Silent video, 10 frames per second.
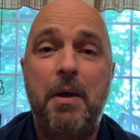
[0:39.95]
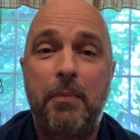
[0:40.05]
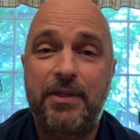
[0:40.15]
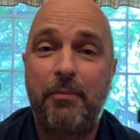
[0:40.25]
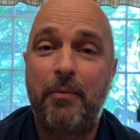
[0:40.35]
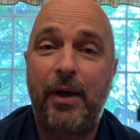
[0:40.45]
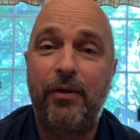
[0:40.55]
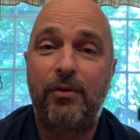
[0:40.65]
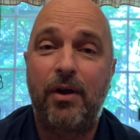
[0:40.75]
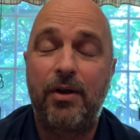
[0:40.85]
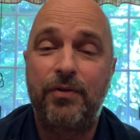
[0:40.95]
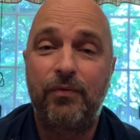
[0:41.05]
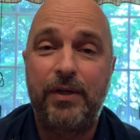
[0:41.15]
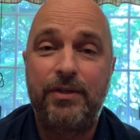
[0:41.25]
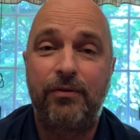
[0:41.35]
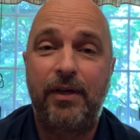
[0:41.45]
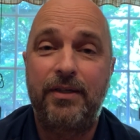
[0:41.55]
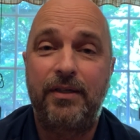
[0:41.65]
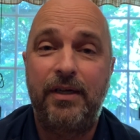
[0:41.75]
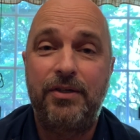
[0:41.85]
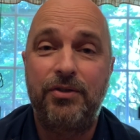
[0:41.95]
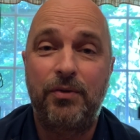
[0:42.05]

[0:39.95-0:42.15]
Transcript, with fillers: but some of my other cards have reached their destinations.